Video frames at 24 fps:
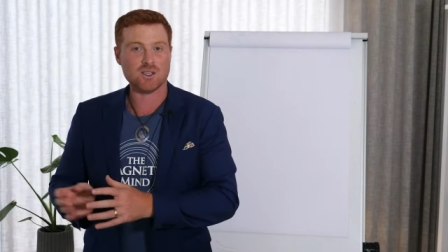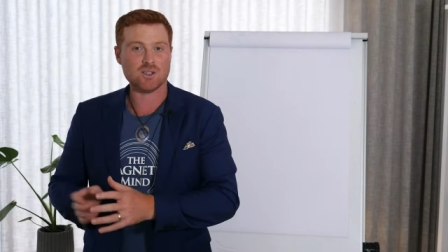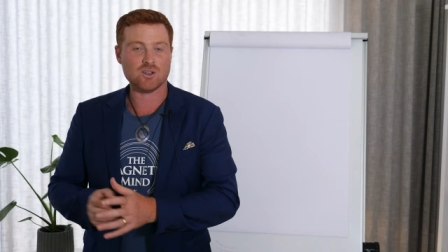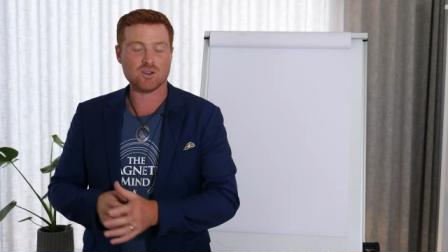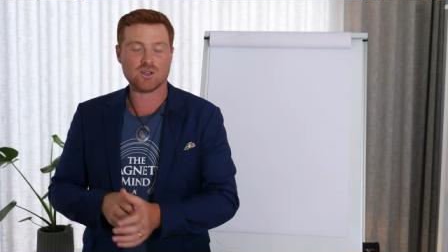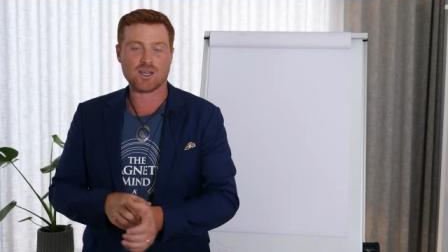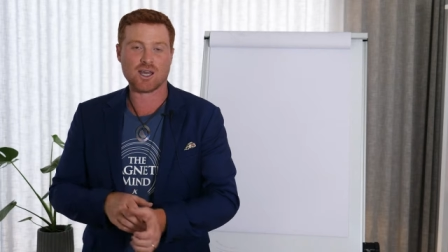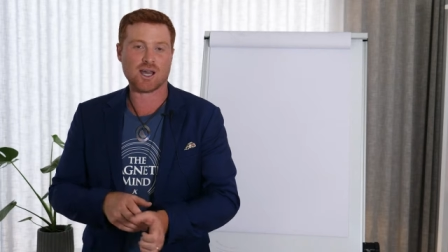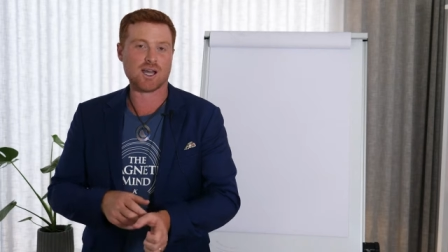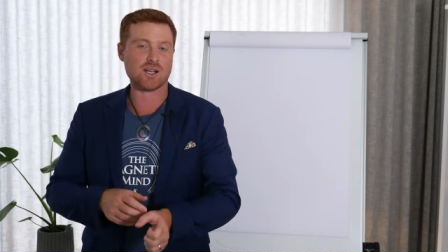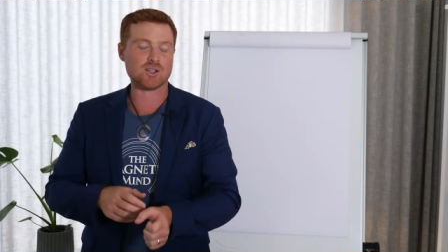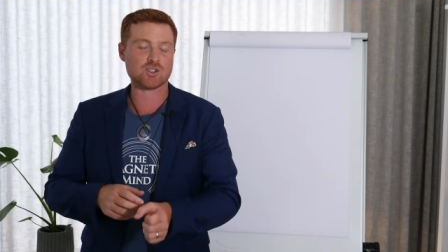You
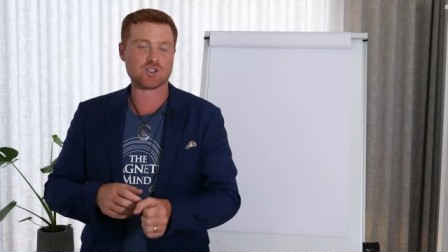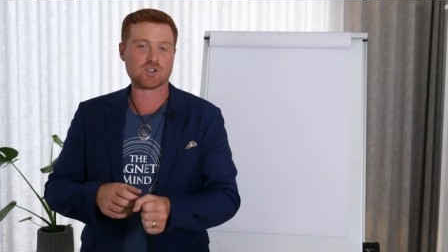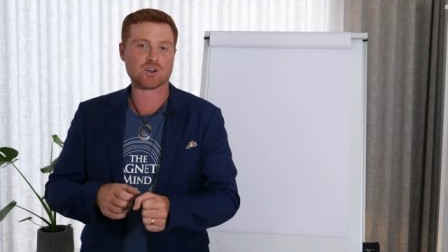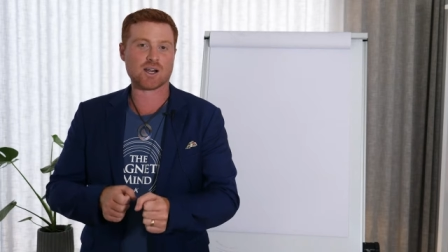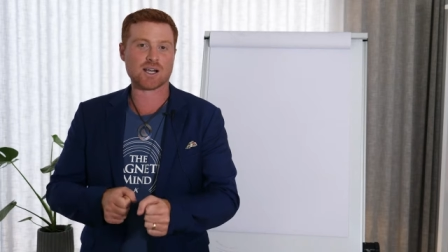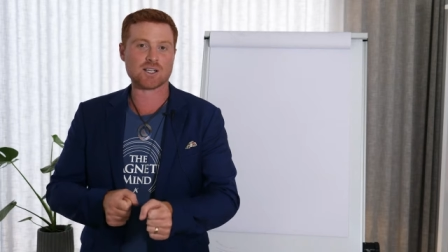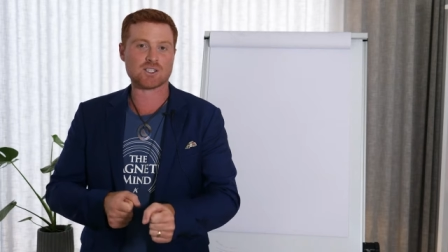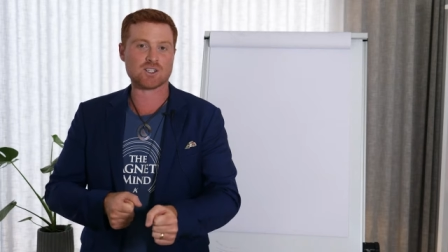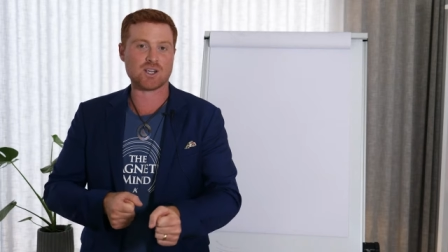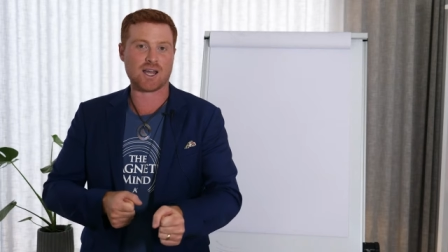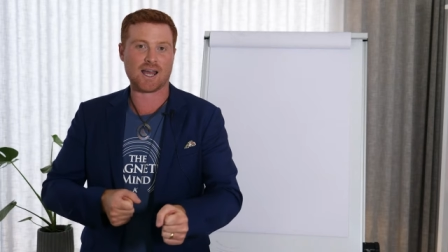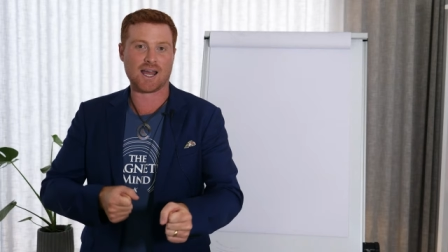can't
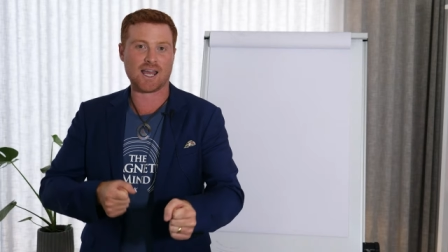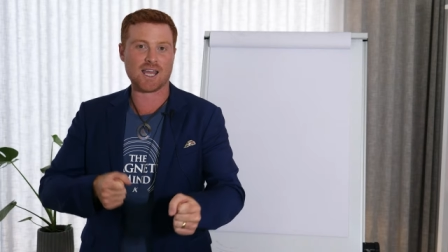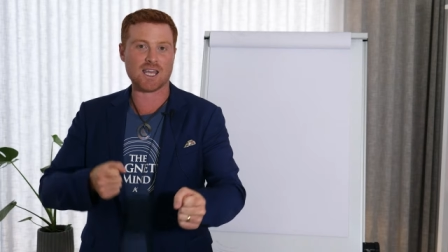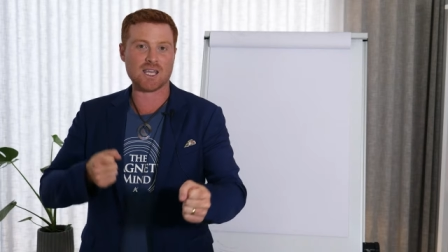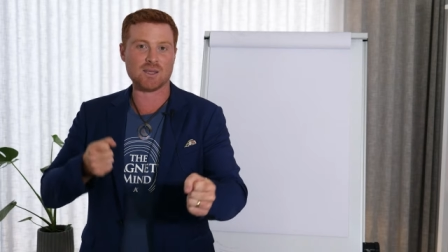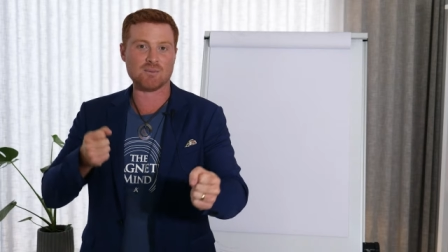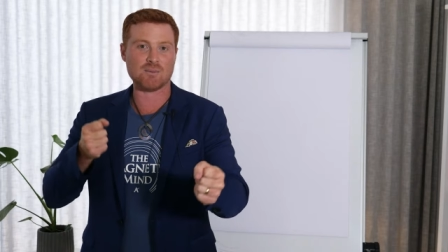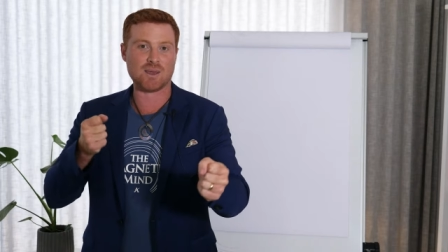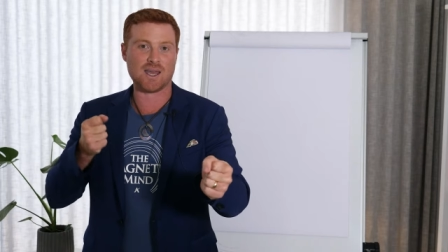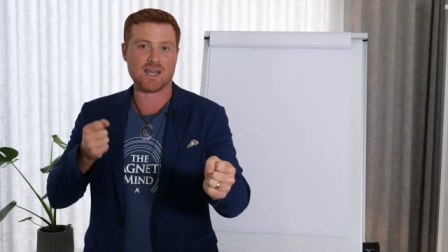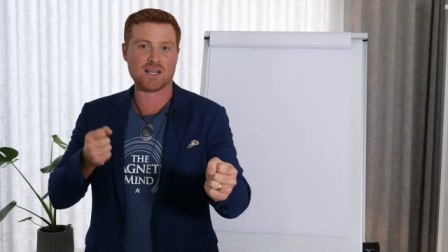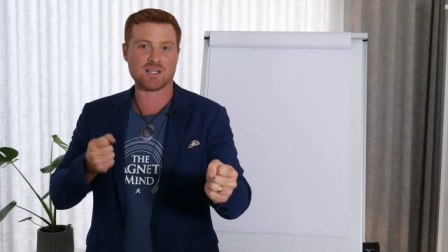try to
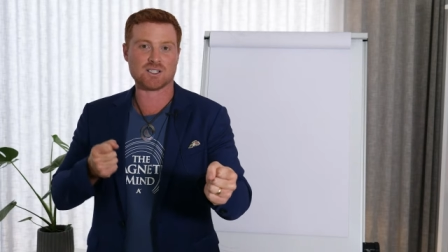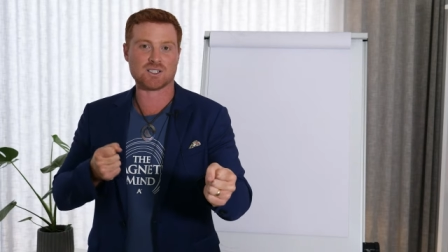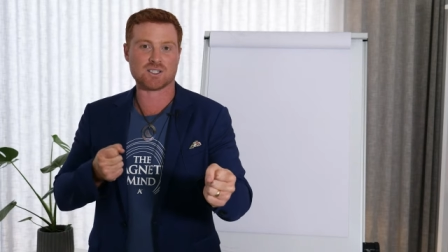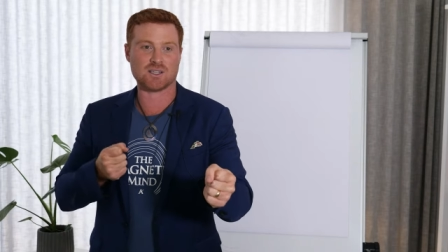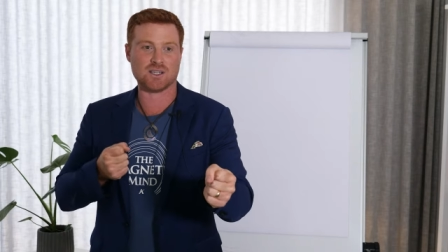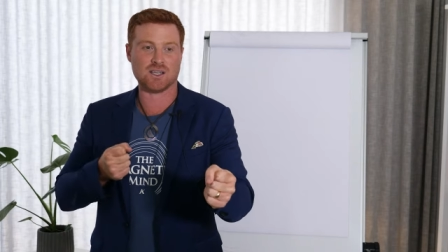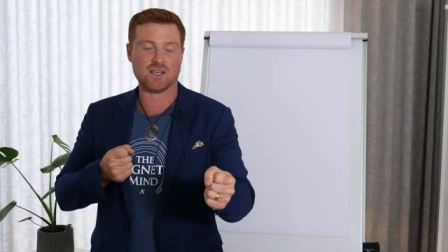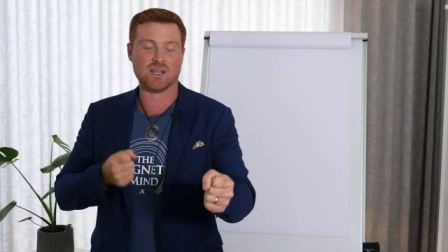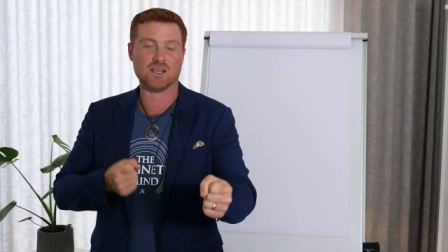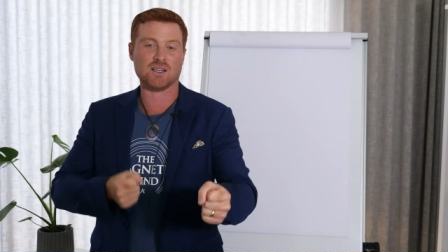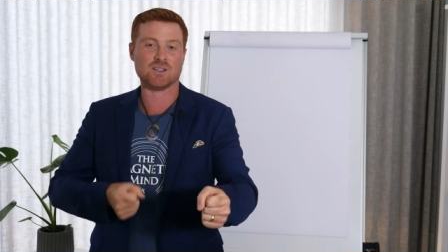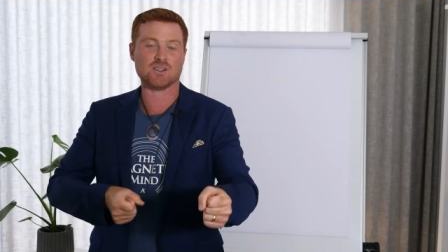aim at
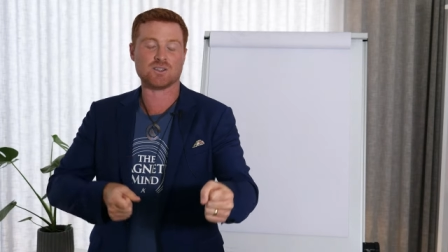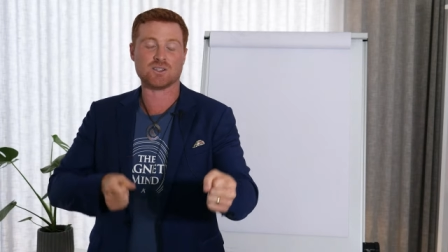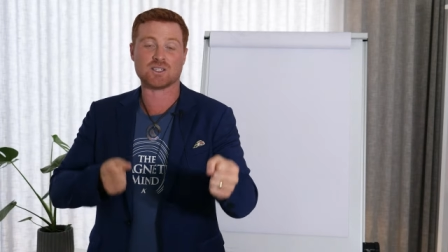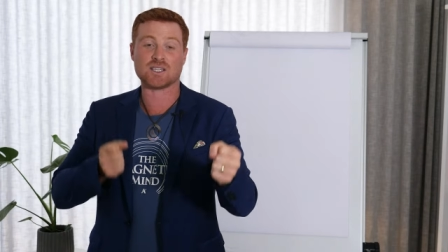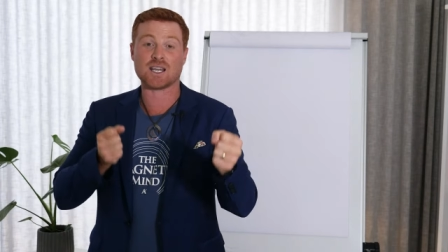the